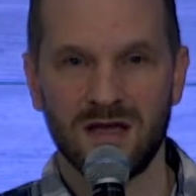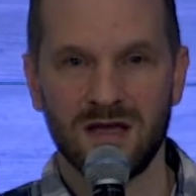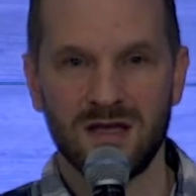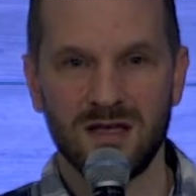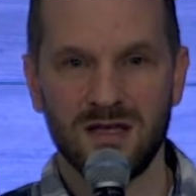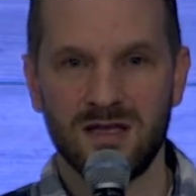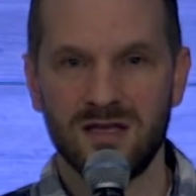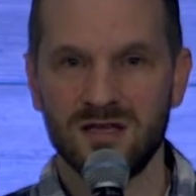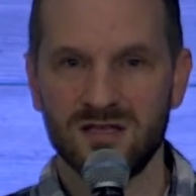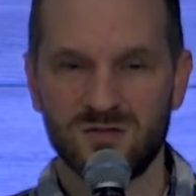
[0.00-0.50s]

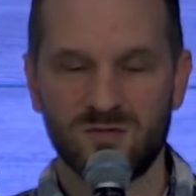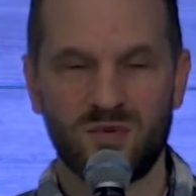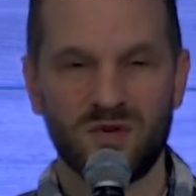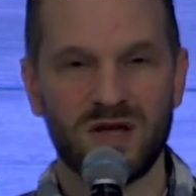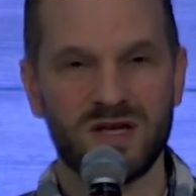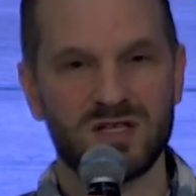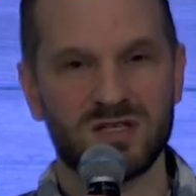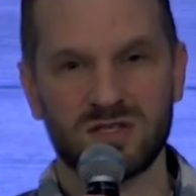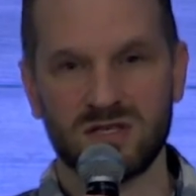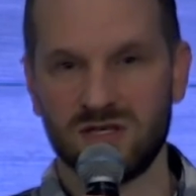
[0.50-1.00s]
His
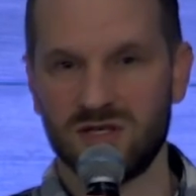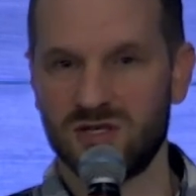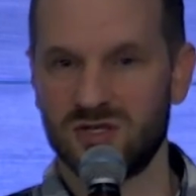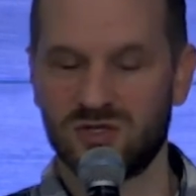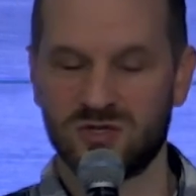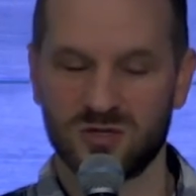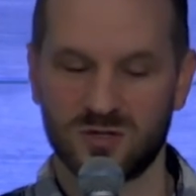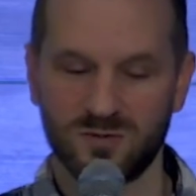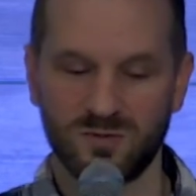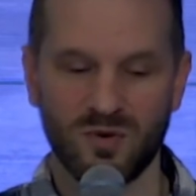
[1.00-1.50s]
blessings
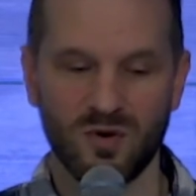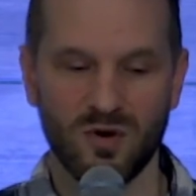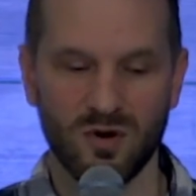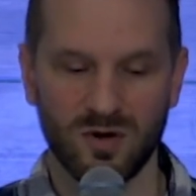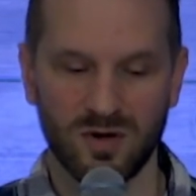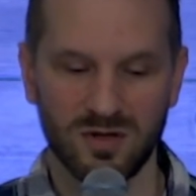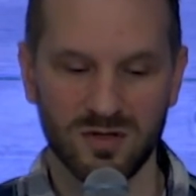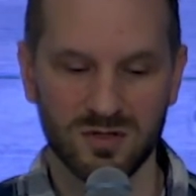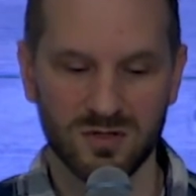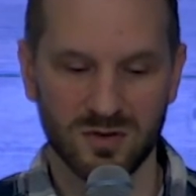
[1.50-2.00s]
just
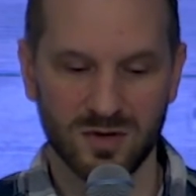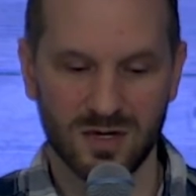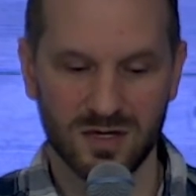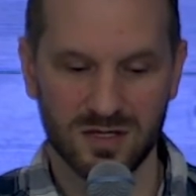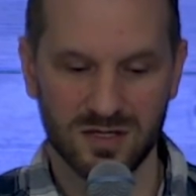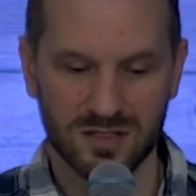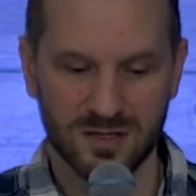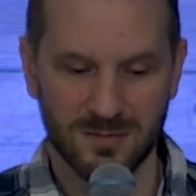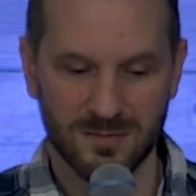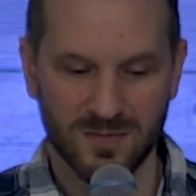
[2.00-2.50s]
pour into
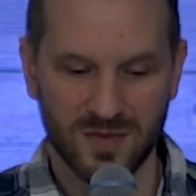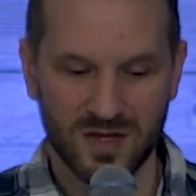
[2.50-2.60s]
us.